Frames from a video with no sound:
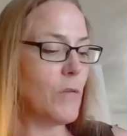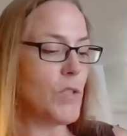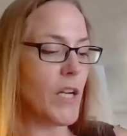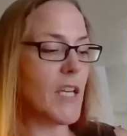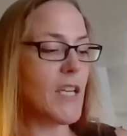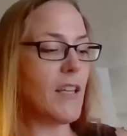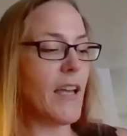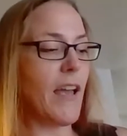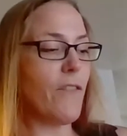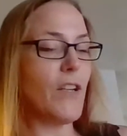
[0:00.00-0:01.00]
which I eat
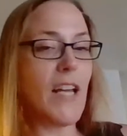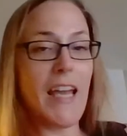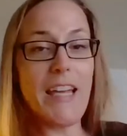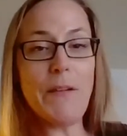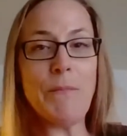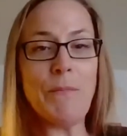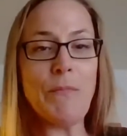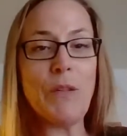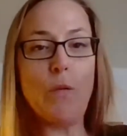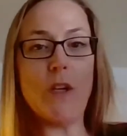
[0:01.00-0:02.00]
like every day,
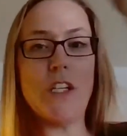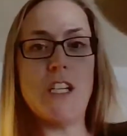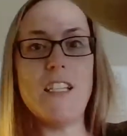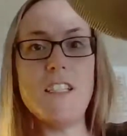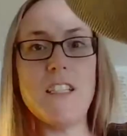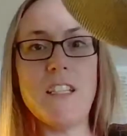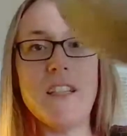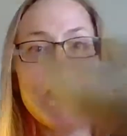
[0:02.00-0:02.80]
which is